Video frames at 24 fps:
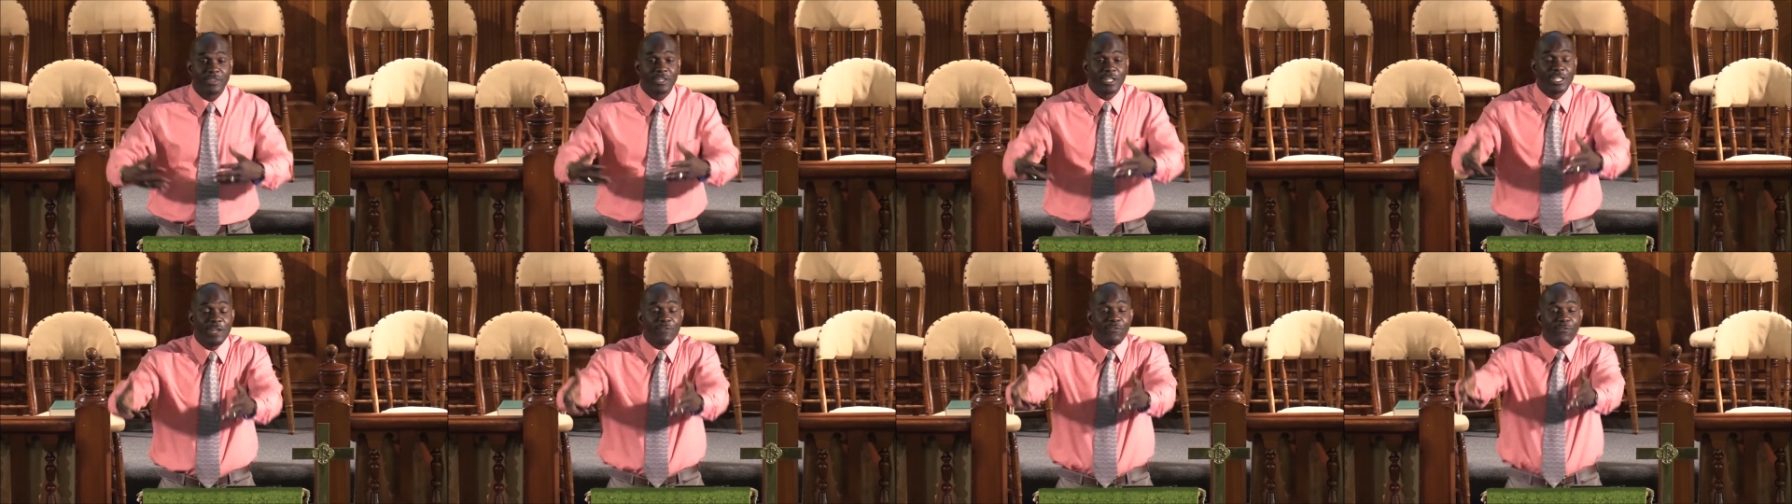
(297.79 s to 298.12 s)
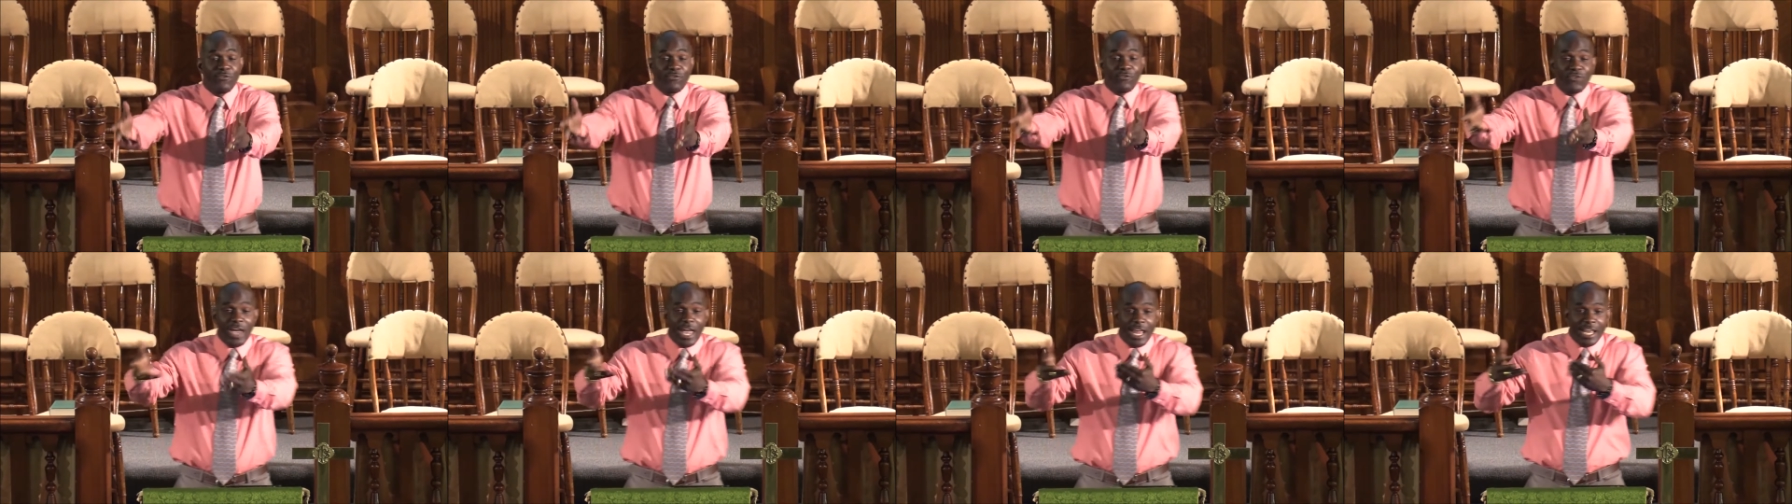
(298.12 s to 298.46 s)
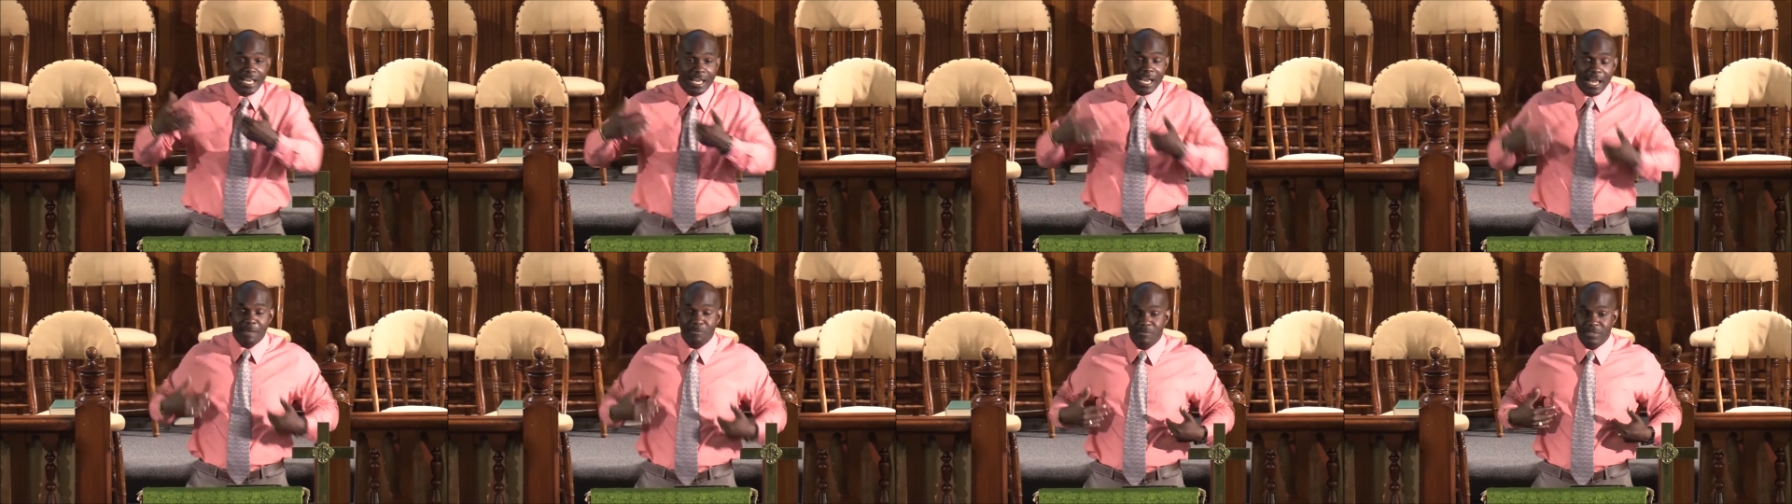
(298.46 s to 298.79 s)
to
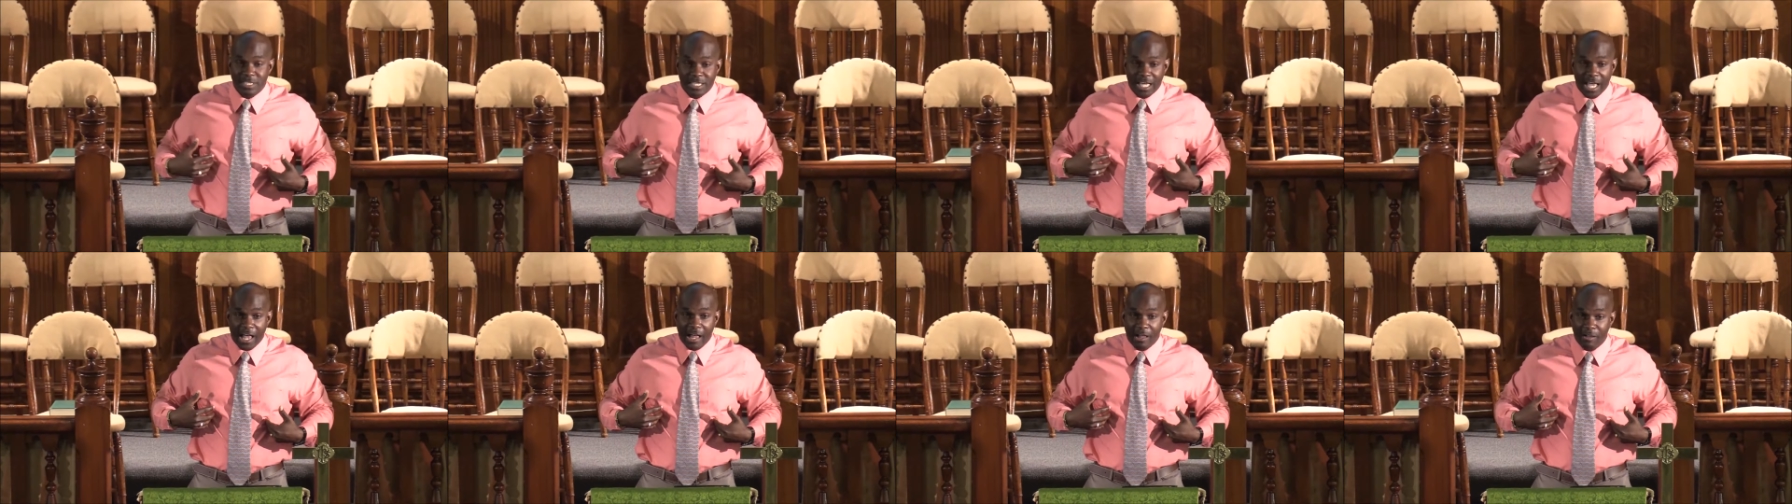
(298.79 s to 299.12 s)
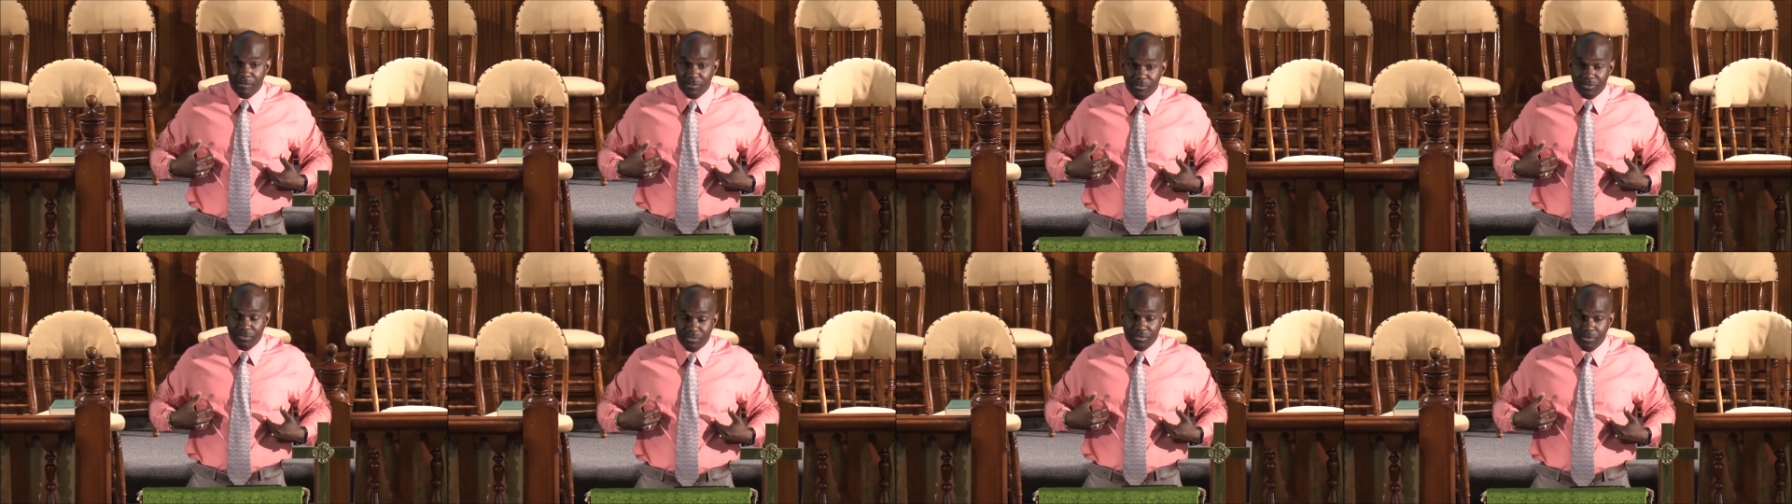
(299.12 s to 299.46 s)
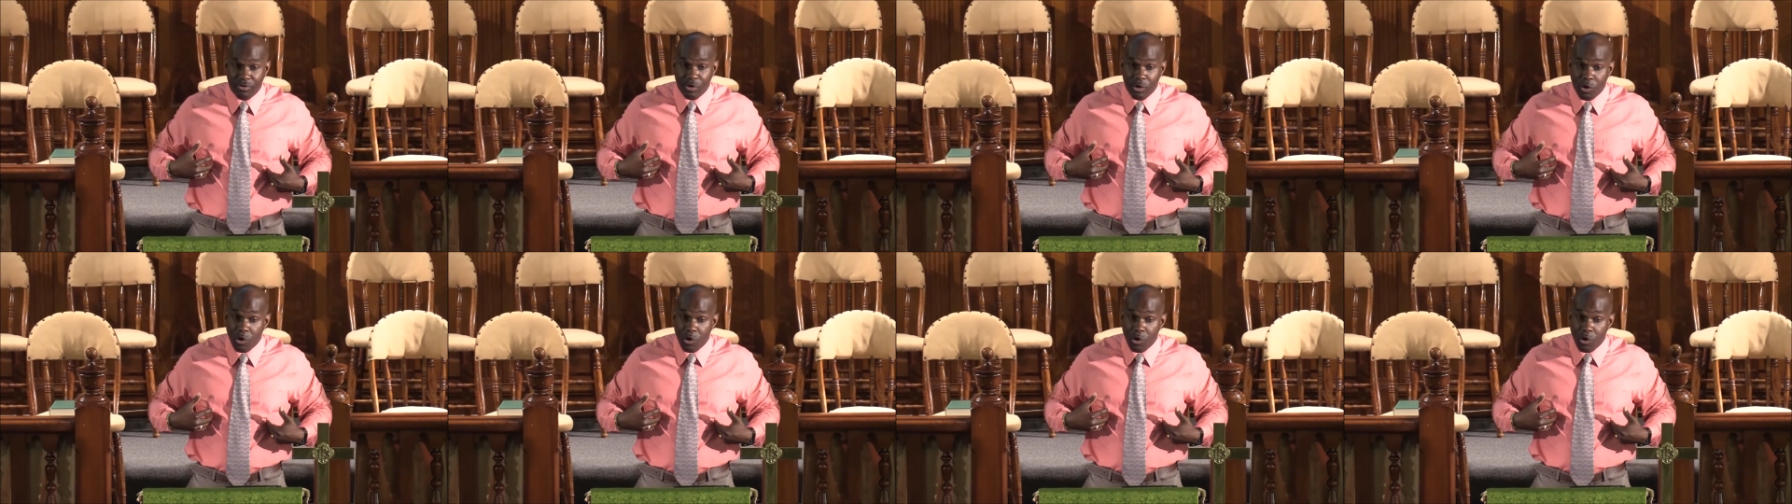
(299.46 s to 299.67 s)
defend themselves.